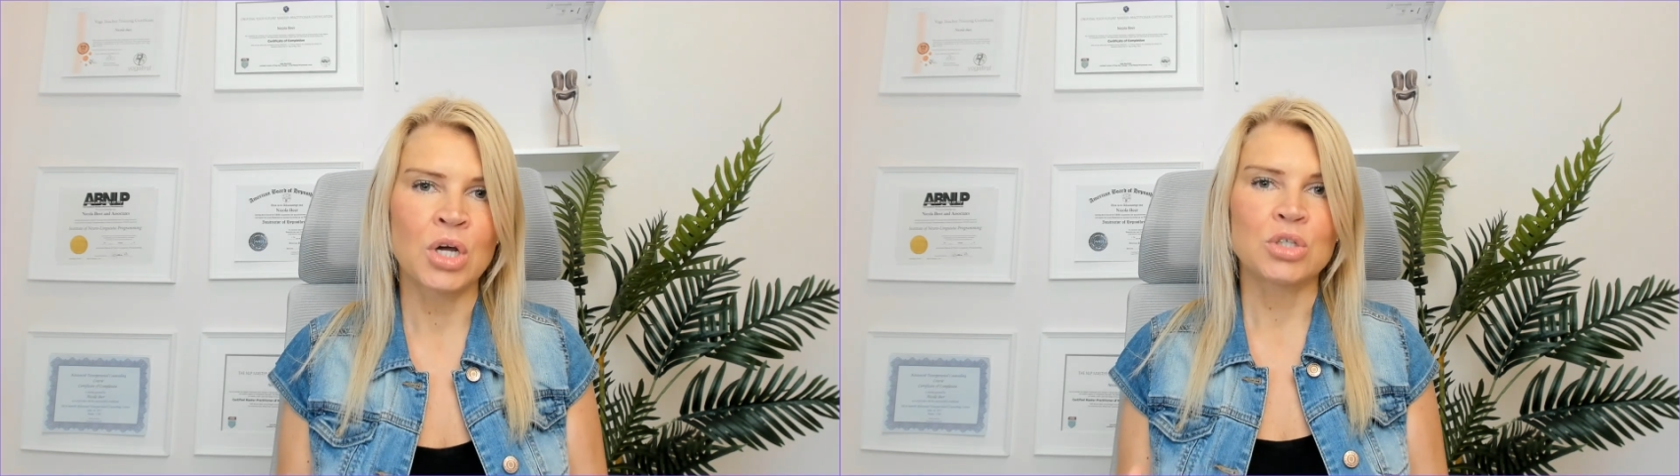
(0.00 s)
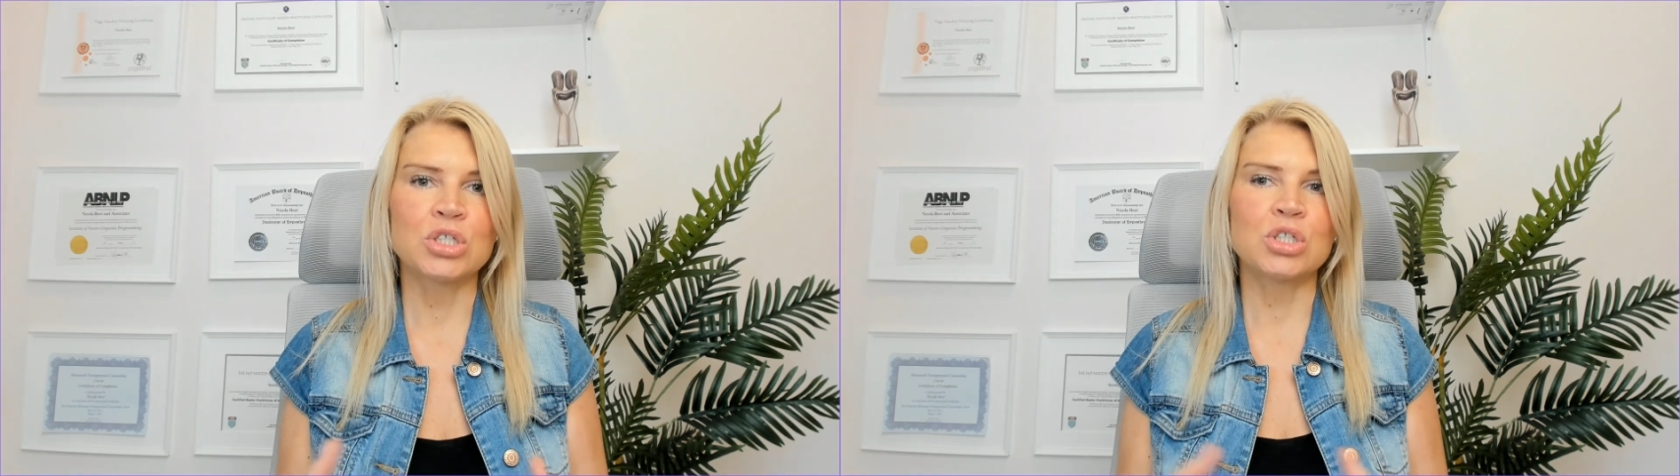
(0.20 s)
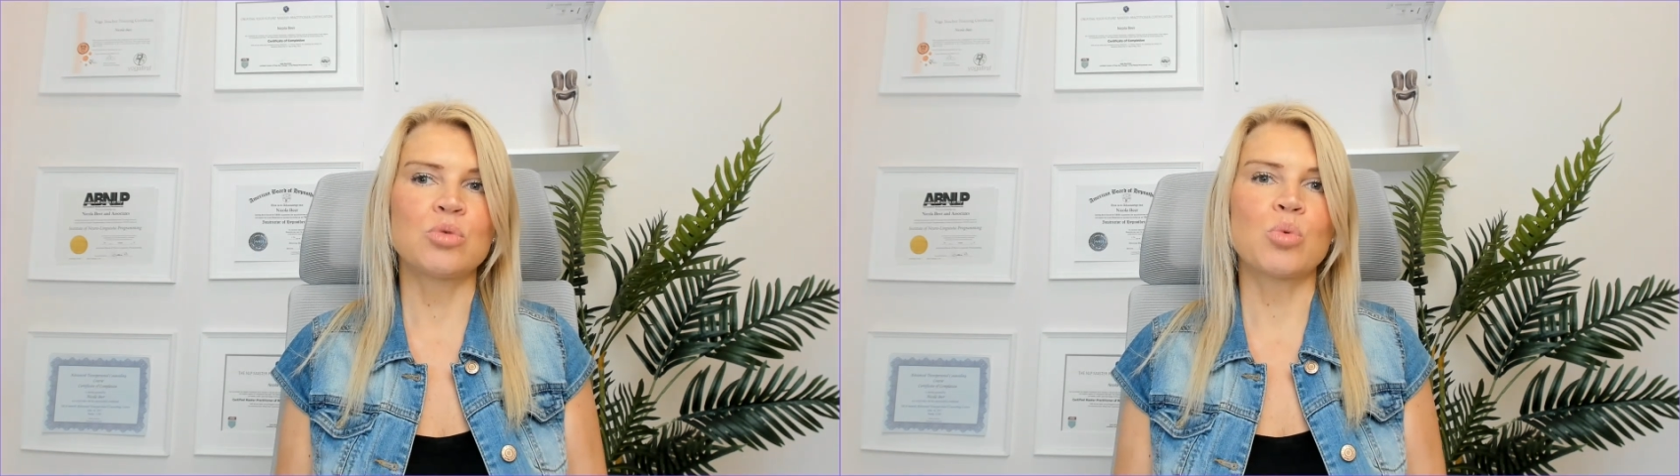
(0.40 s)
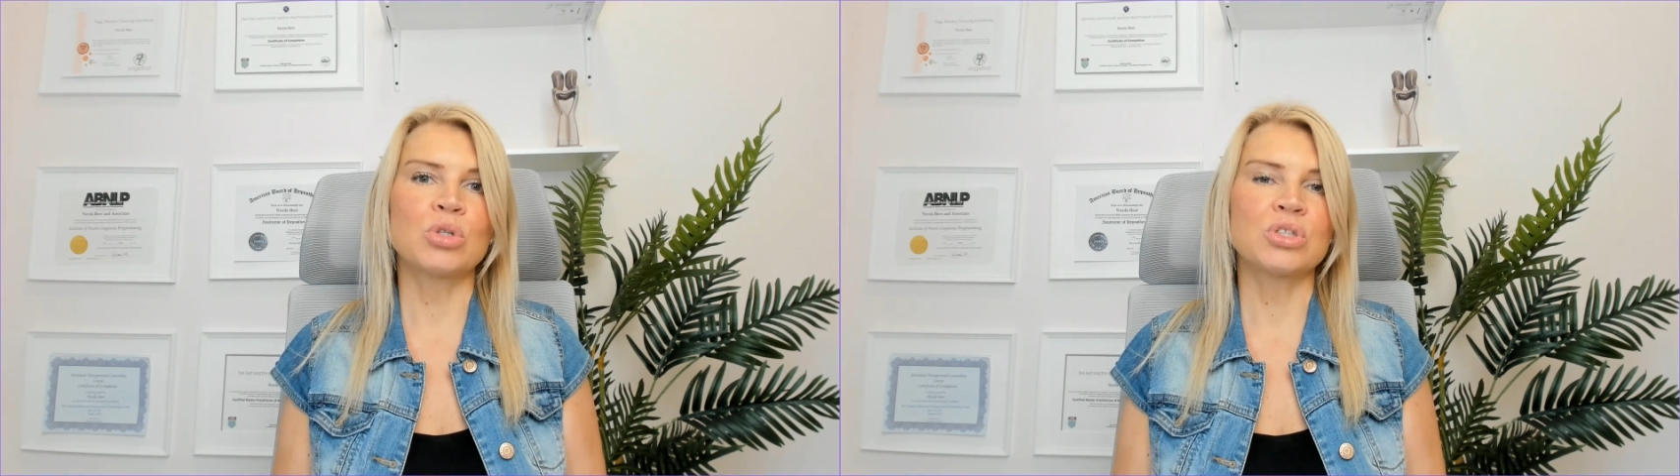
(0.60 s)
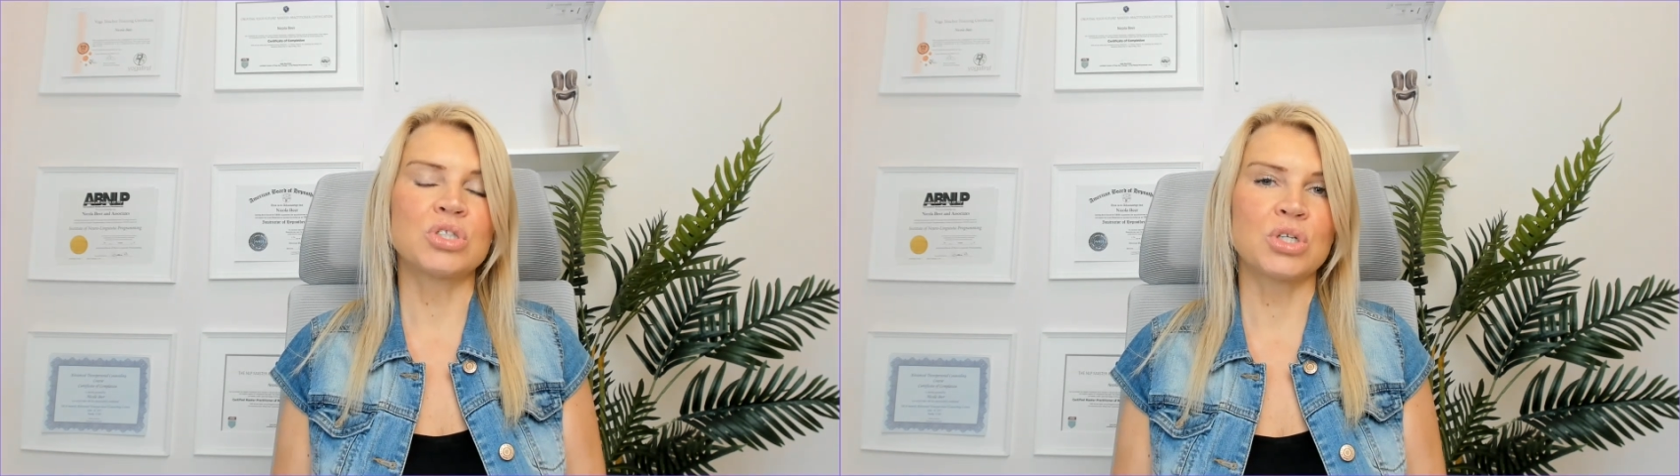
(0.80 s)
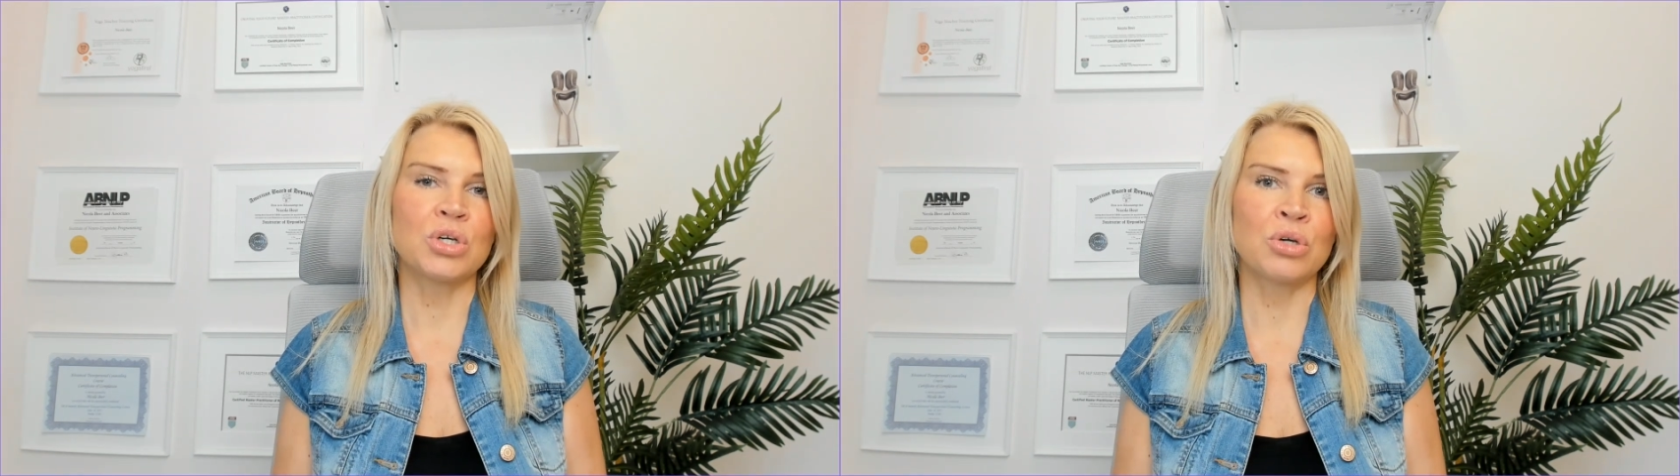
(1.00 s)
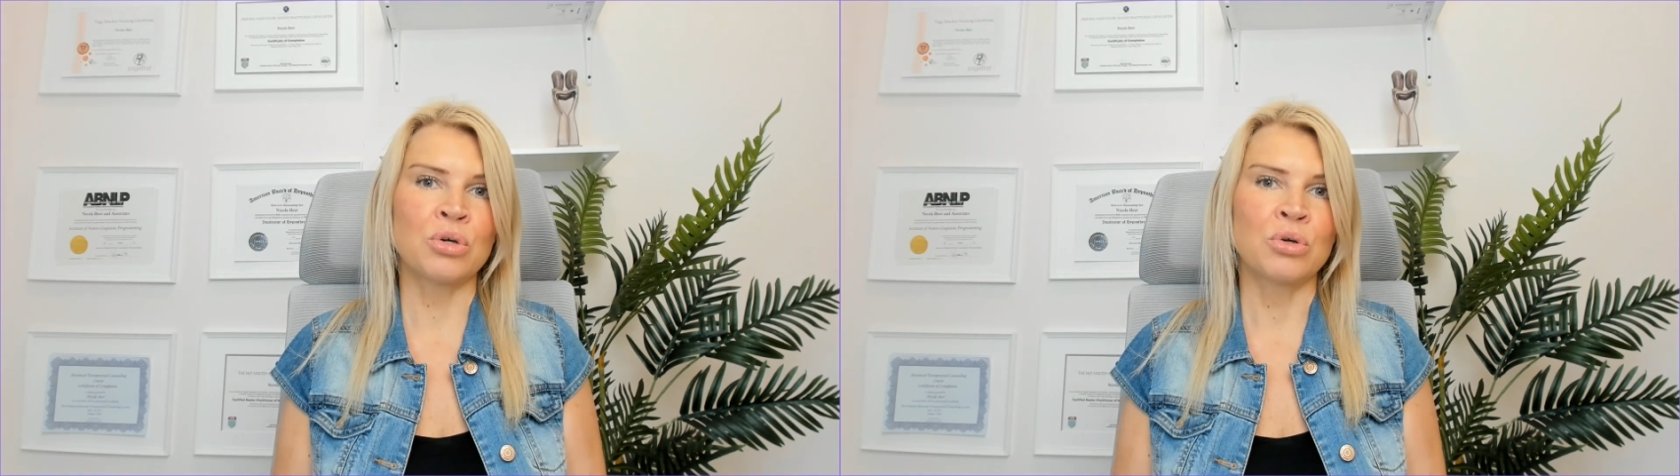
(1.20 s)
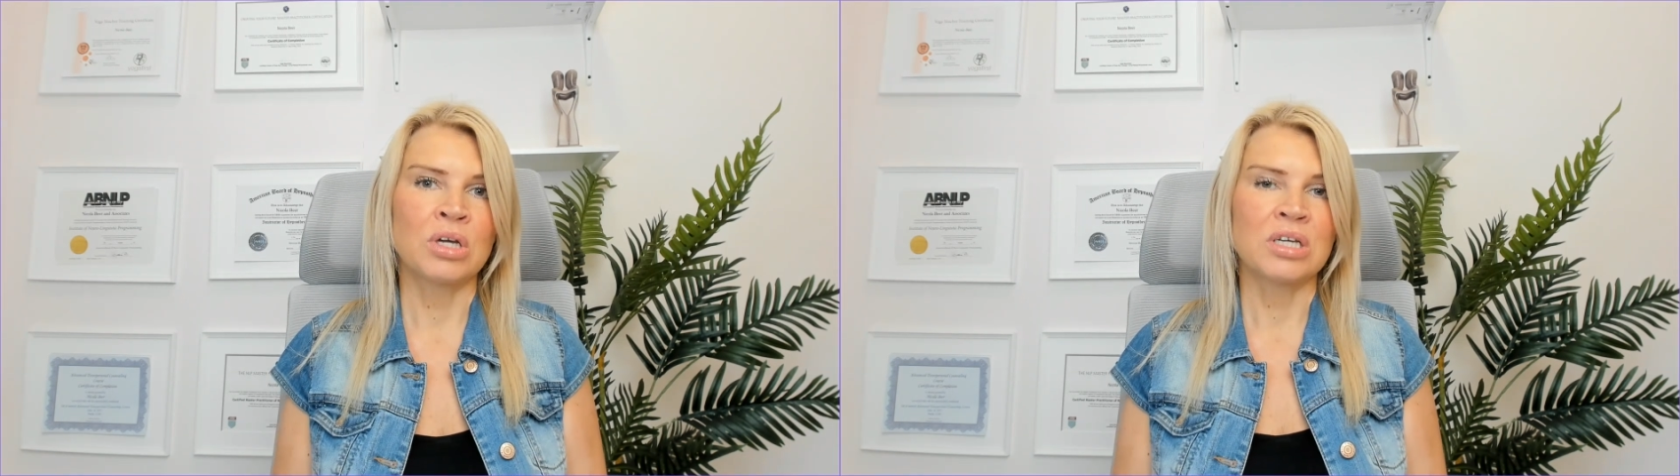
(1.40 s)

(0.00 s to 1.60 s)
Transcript: Do you want to